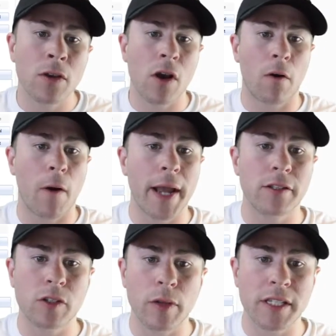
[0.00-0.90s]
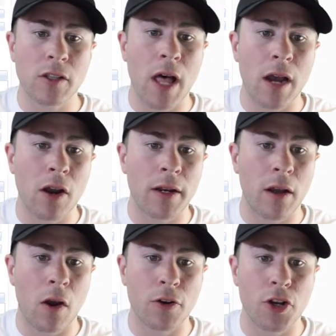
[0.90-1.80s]
All right, so let's log in
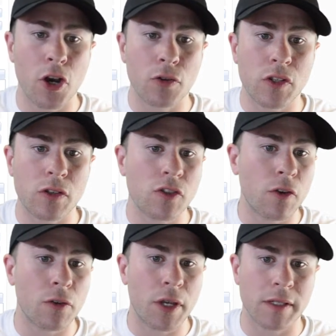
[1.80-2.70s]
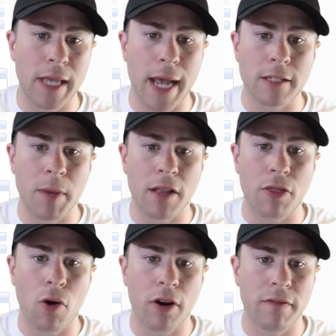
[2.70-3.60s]
our notes. Certainly Xactimate
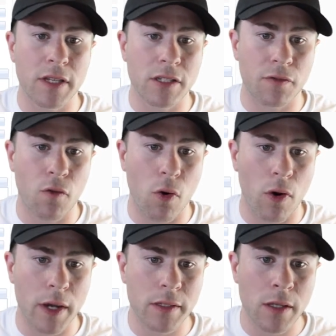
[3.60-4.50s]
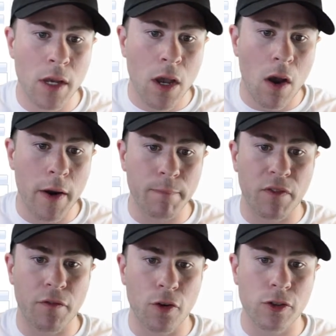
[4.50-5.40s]
thought of this for us. Our
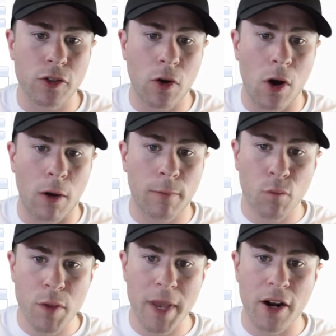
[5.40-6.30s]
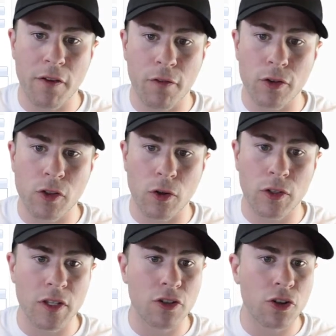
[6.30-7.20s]
first call. We made our first call
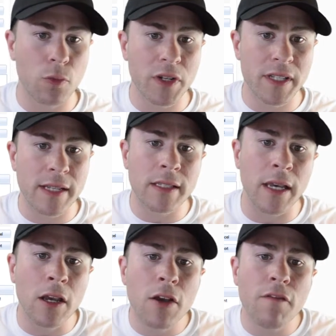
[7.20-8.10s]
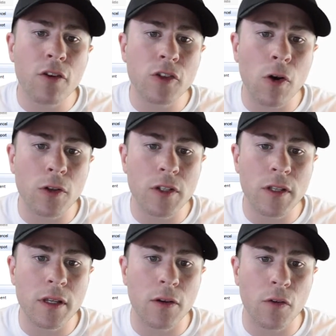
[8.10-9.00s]
to the insured. What does that say? First
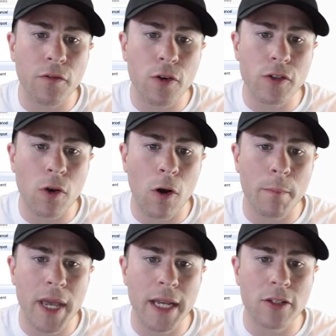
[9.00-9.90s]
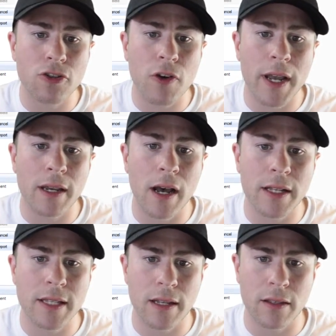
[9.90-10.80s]
call made to try and
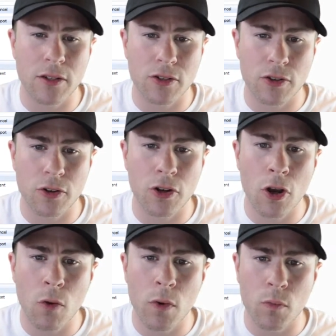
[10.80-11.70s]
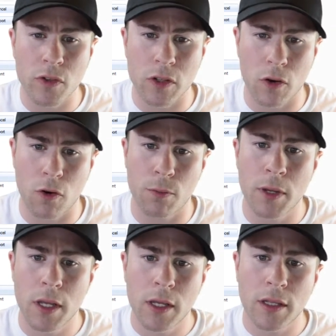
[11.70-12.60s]
contact the insured. No one was
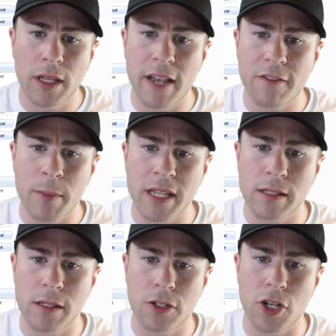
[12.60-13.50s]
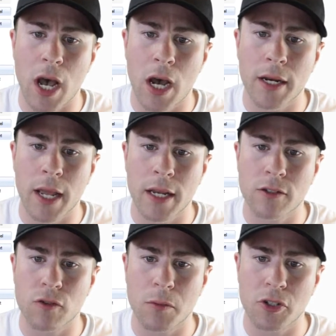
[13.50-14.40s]
home. Left message on
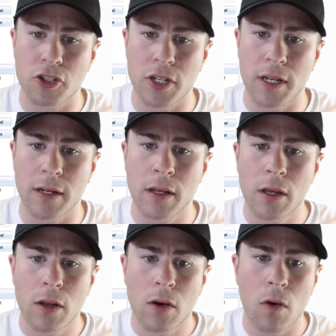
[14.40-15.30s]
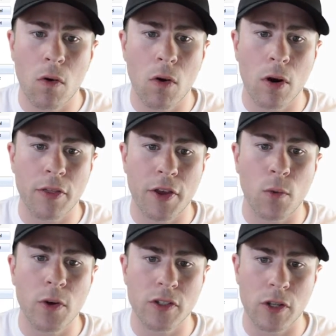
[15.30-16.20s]
answering machine, or
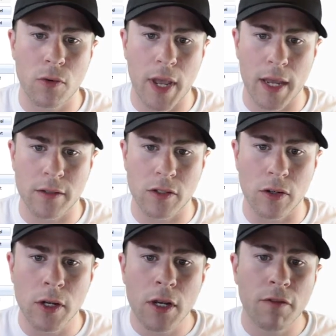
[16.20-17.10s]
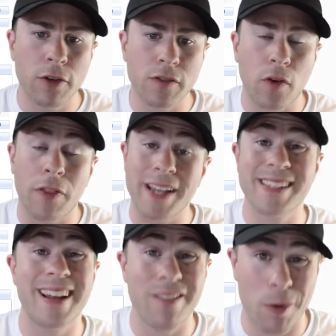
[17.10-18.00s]
there was no answer. First of all,
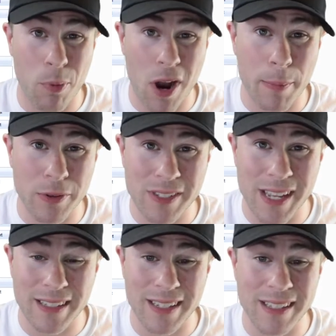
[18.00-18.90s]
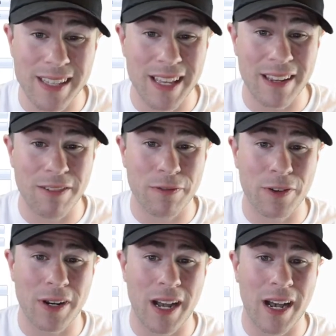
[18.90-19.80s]
that's not even a proper sentence. They
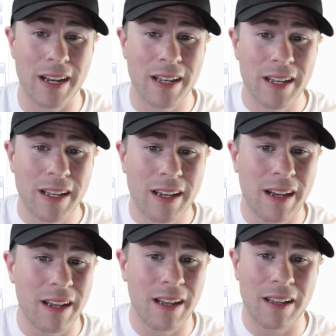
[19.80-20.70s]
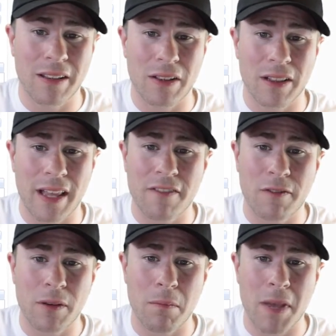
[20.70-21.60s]
forgot
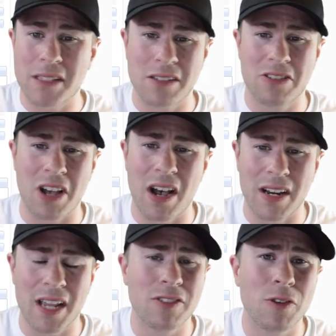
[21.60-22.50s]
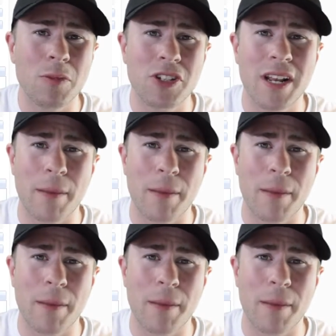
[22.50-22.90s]
left message on answering machine.